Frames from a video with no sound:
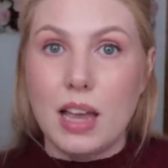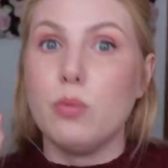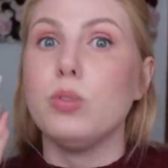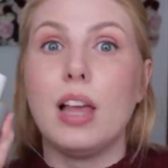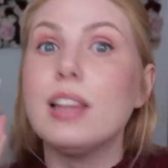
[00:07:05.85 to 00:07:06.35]

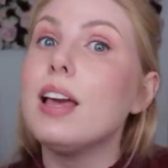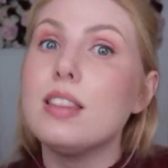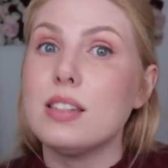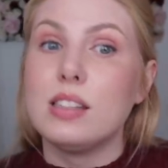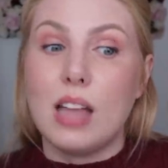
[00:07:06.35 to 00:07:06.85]
I, I like
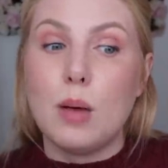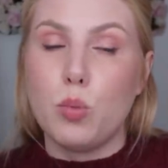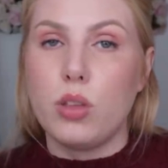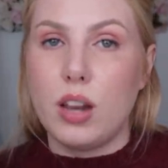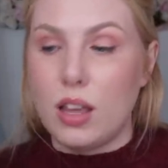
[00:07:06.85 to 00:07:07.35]
this a lot
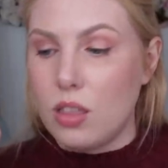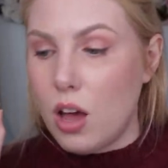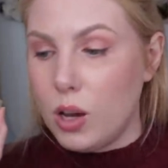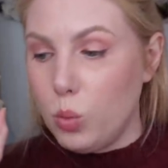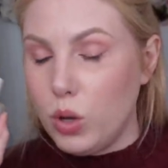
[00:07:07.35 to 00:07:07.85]
more than I
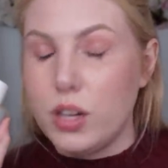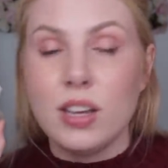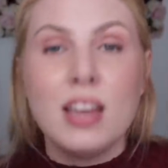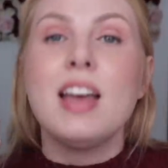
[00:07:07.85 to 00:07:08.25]
thought I would.